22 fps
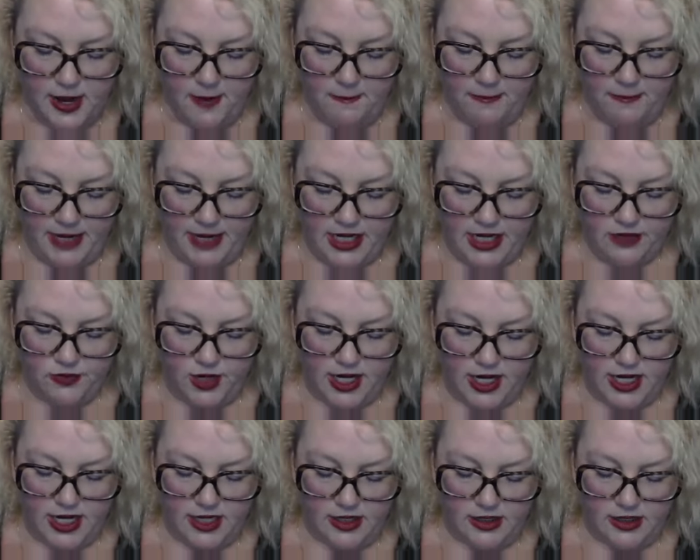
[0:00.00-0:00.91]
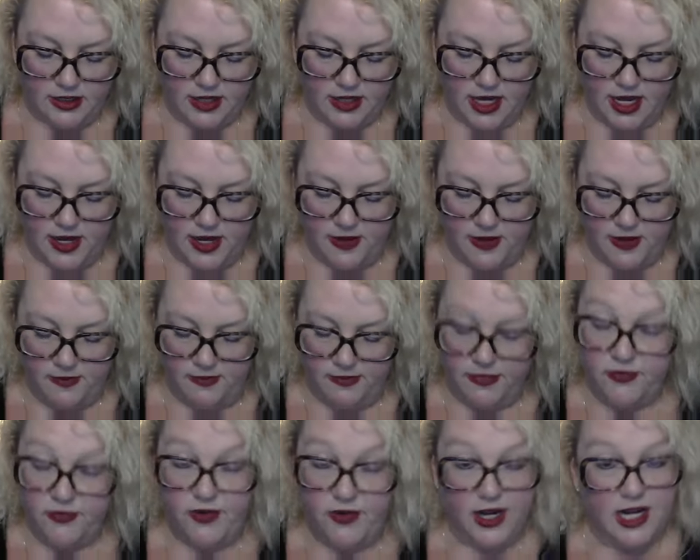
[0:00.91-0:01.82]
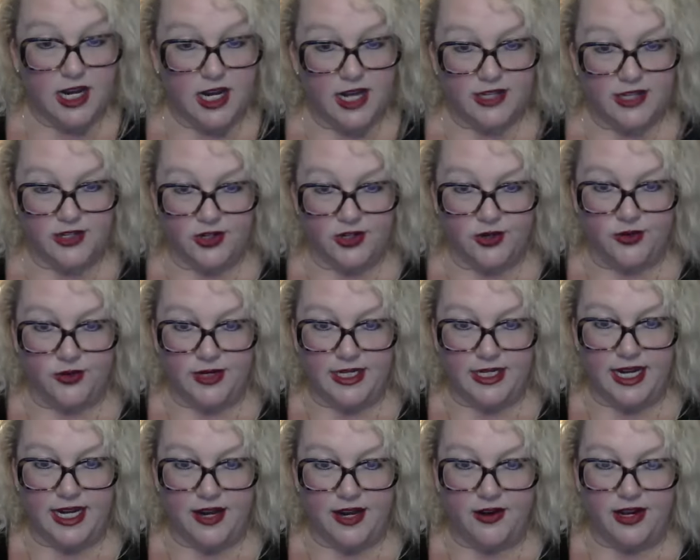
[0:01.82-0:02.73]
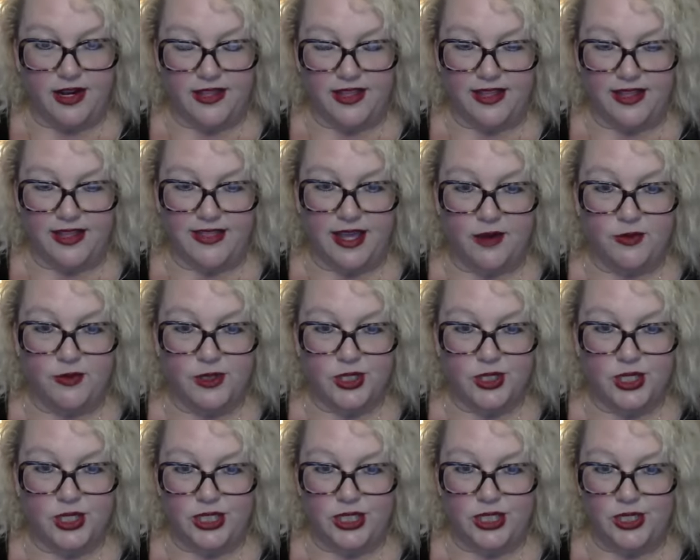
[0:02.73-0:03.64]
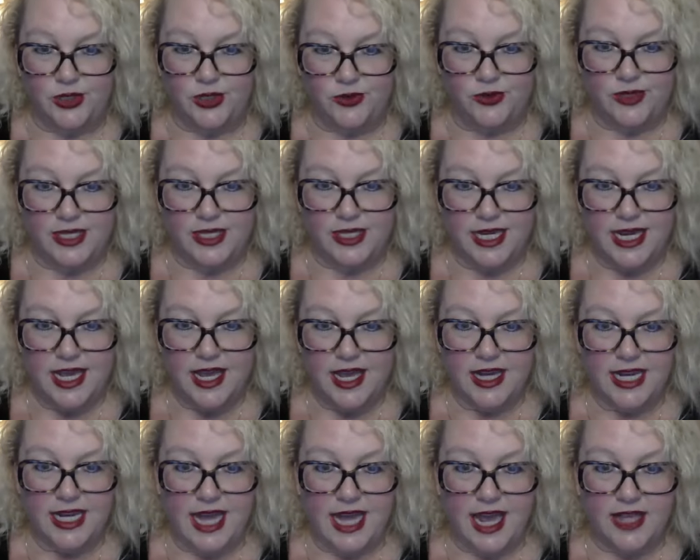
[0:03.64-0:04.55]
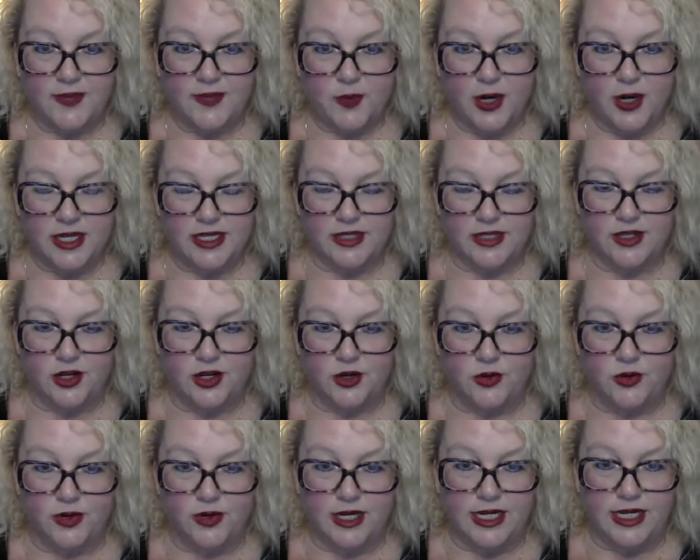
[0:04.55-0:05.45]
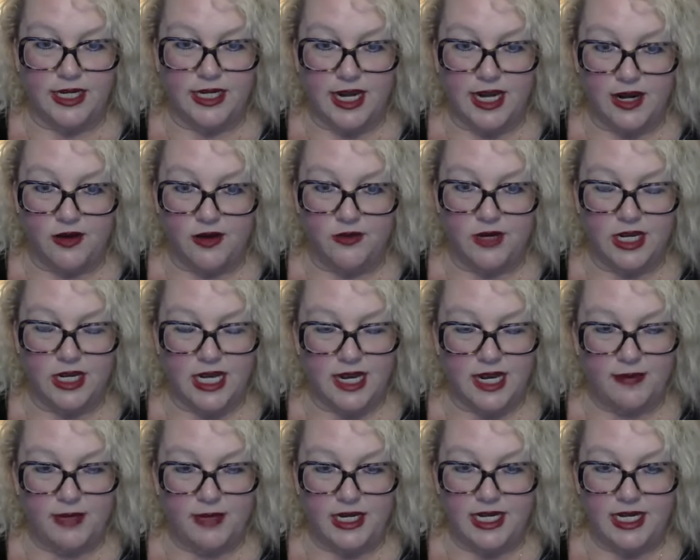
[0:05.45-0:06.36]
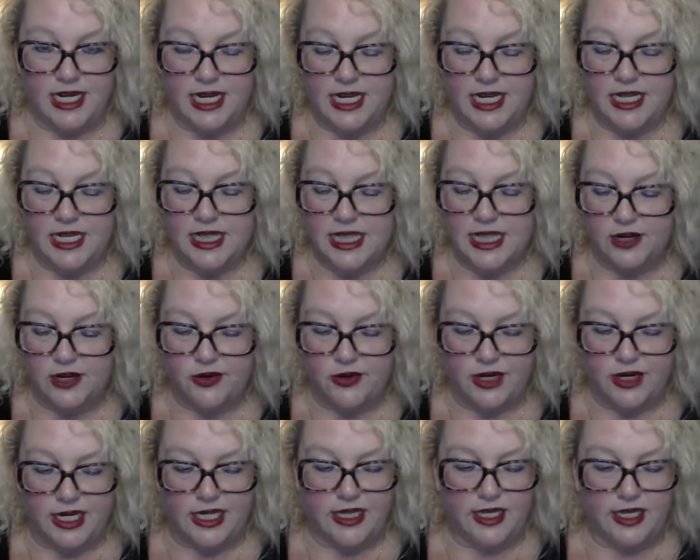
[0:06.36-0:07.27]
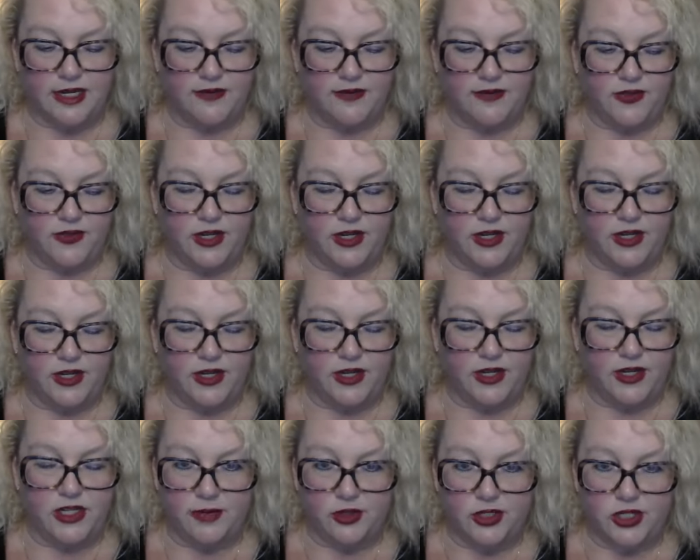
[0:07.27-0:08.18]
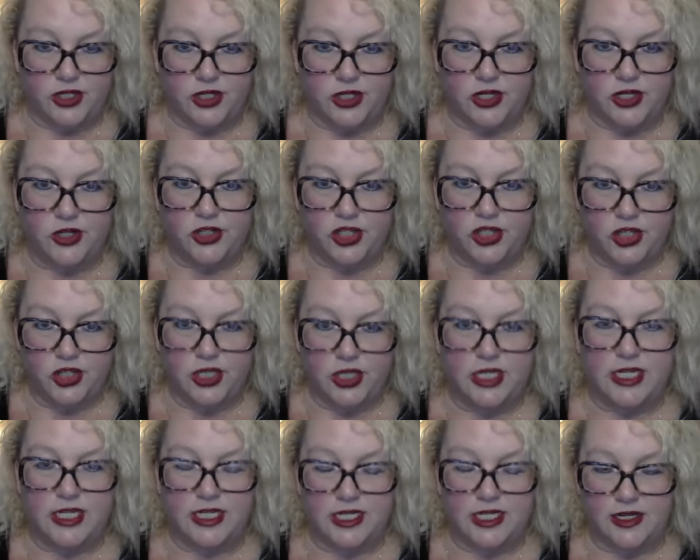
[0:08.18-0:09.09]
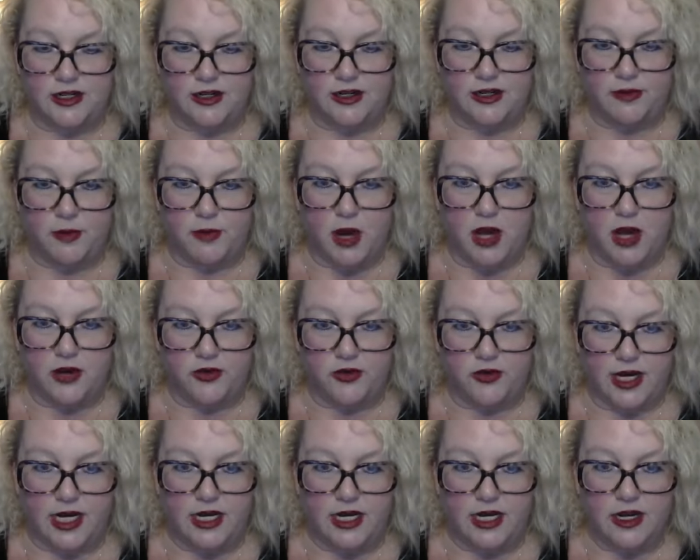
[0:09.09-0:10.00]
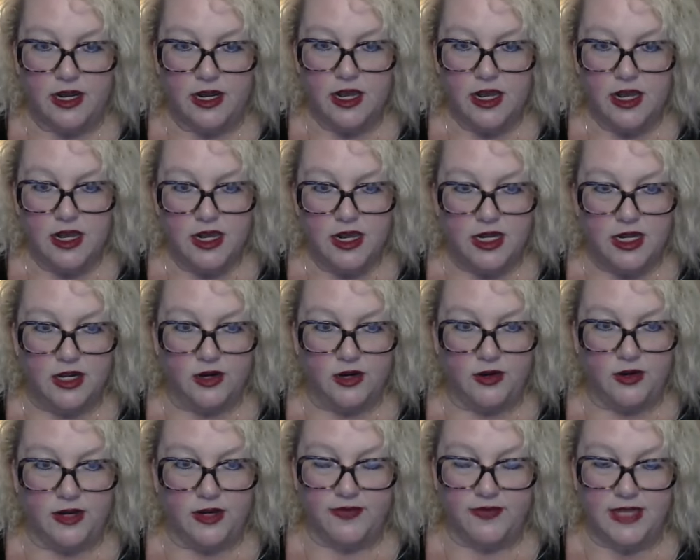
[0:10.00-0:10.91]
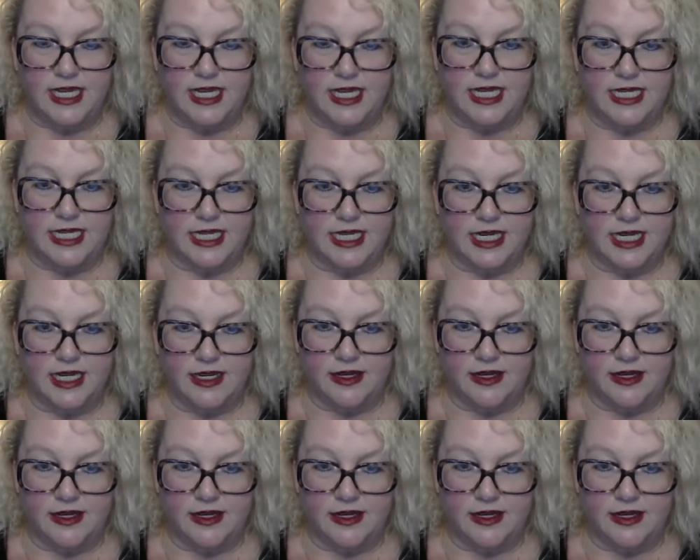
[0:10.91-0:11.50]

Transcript: Meanwhile, freight costs are going down. I thought that was good news. Gas prices are going down. I mean, in theory, the inflation numbers should continue to moderate, if these